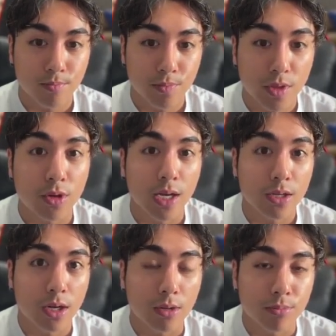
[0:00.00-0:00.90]
your ad
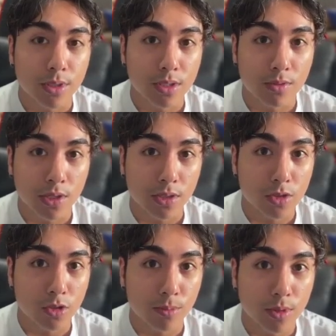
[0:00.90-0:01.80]
copy is very
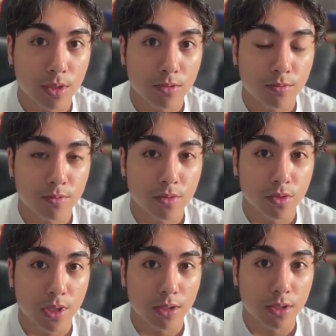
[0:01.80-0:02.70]
descriptive so
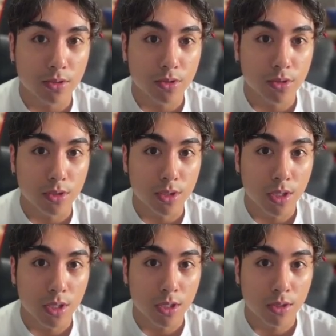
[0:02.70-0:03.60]
that the user
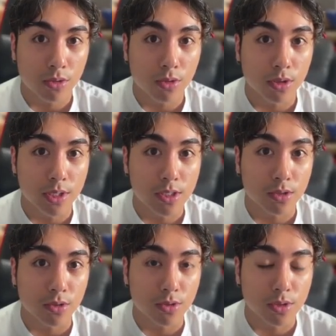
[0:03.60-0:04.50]
who clicks
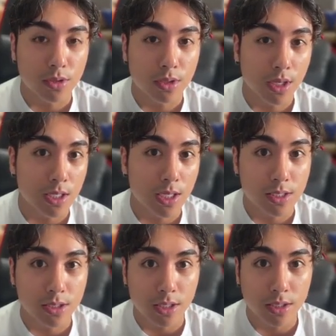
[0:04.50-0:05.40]
knows, kind of
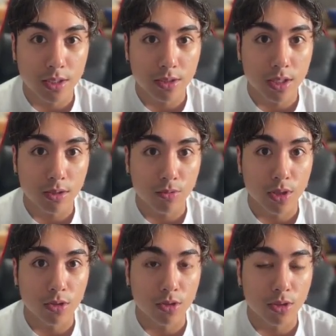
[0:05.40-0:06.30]
has an idea that
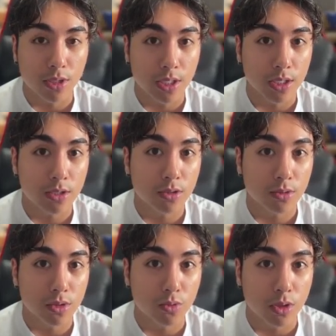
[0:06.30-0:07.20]
what they're clicking into
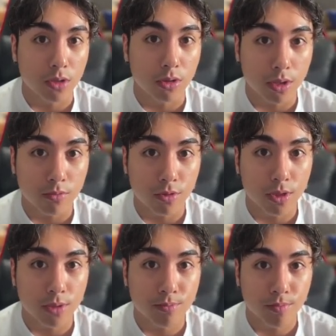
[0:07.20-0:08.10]
is what they're looking
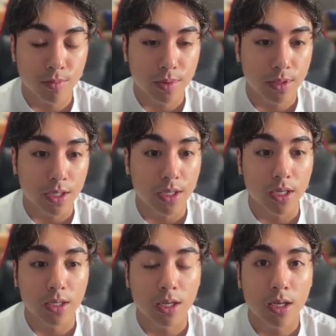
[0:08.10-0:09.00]
for. And
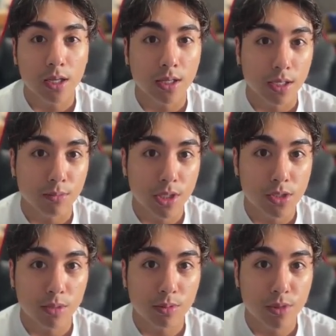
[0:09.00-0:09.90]
again, landing page
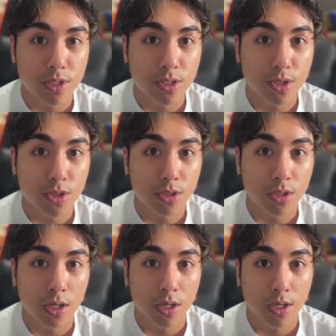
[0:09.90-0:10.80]
optimization.
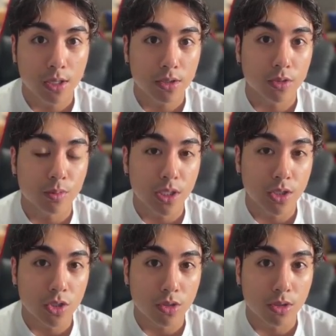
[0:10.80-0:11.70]
So making
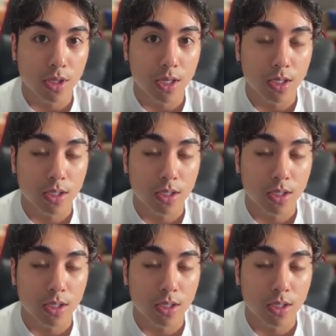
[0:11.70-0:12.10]
sure that